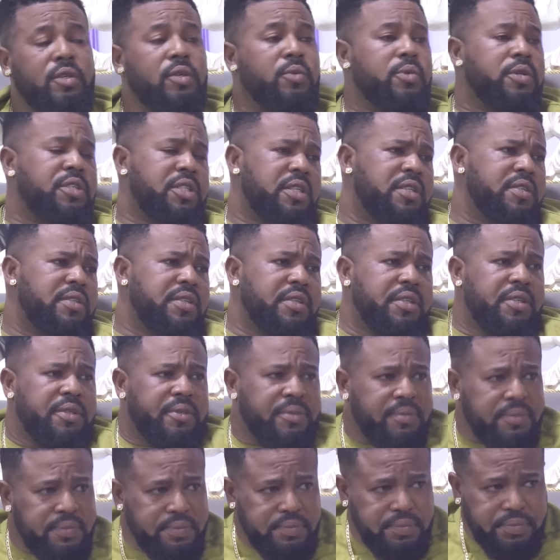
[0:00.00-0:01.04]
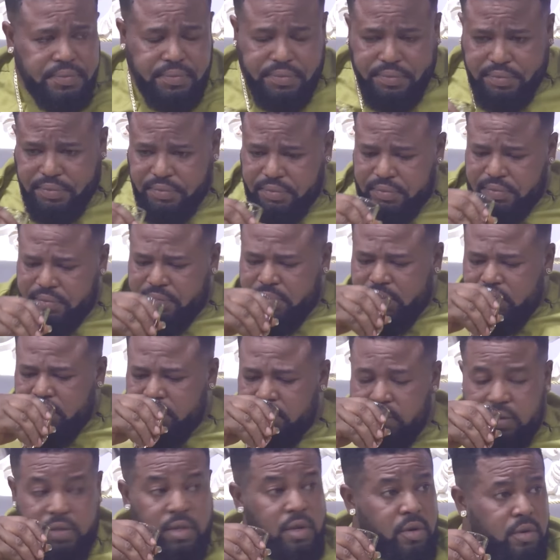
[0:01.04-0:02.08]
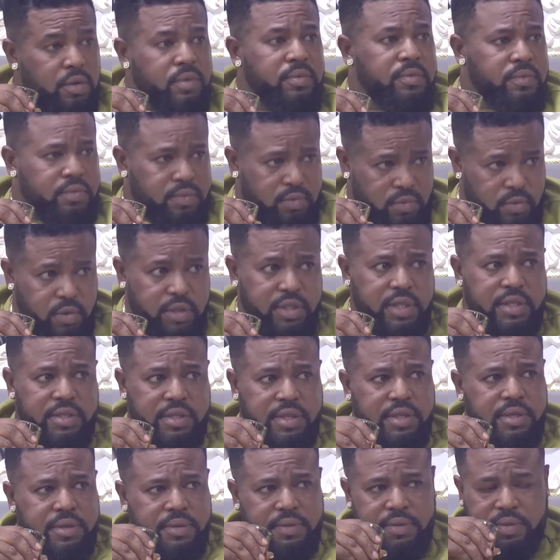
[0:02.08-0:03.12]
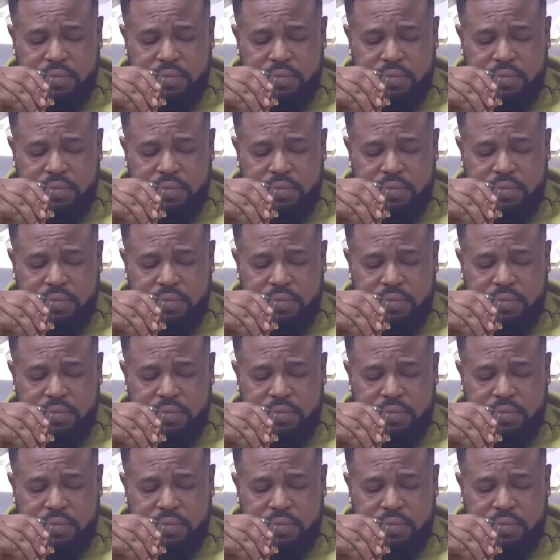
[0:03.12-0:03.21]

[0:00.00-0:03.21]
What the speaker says: You watch and see. No, watch and see.